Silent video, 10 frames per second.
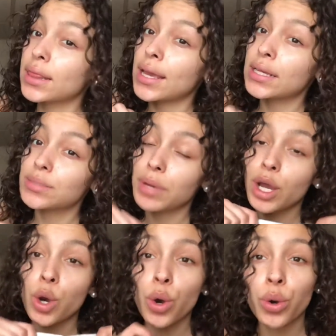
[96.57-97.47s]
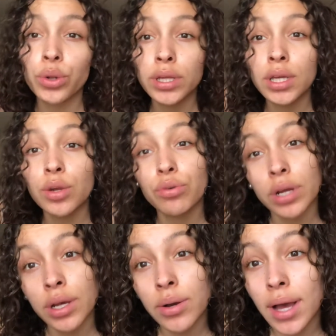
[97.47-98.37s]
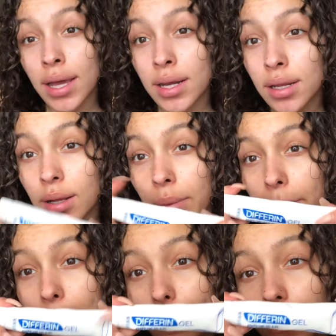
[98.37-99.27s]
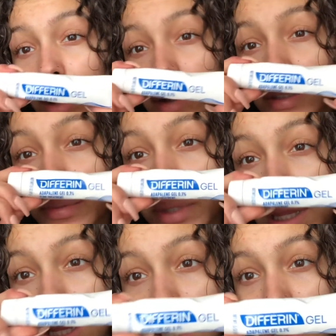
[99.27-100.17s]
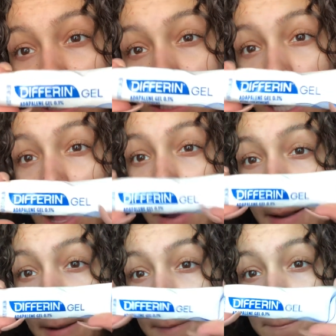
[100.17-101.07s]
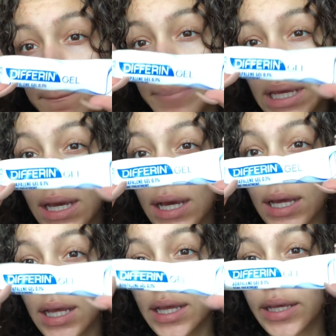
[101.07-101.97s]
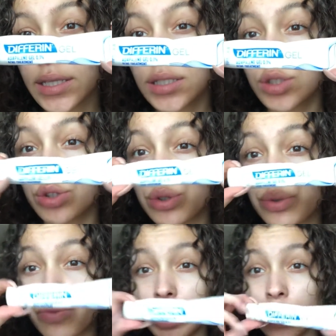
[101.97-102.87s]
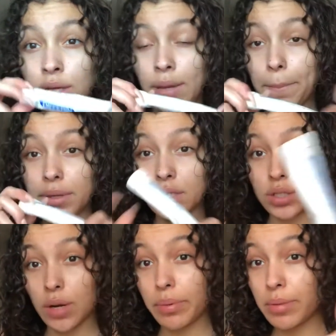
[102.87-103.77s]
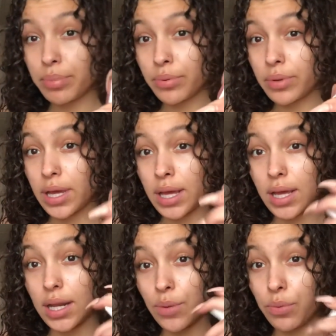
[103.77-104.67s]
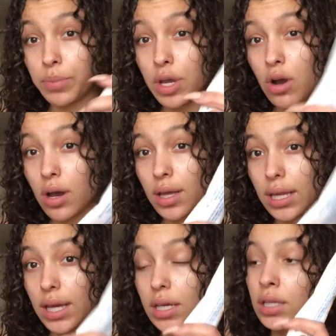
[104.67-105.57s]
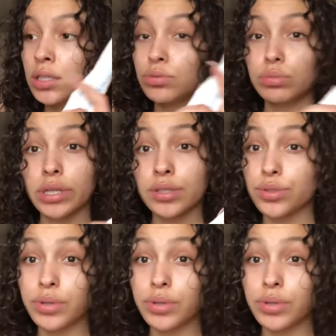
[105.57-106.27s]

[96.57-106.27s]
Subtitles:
that is my Holy Grail item, would have to be this. Because you really can put this on a pimple and it will be gone like within 2